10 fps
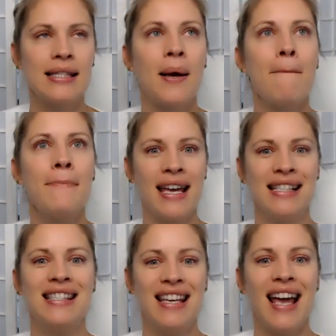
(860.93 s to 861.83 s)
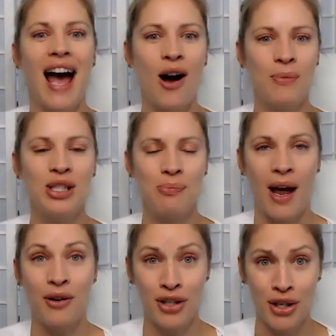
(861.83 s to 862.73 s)
It's amazing how much
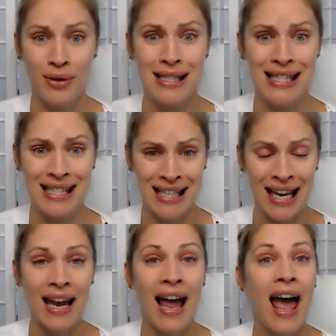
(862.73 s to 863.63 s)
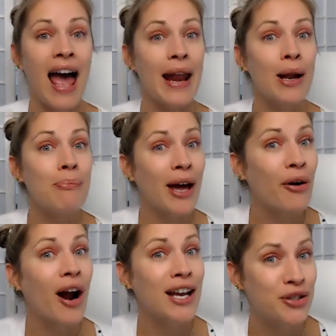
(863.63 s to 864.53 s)
better you can see and a
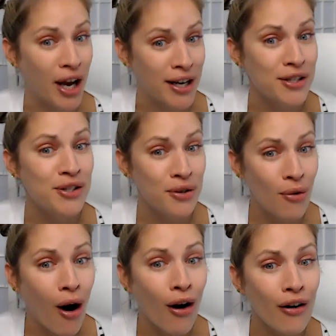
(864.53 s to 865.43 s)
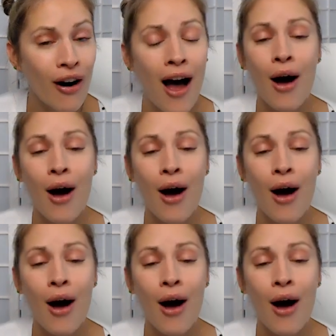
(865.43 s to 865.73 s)
better hygienist you are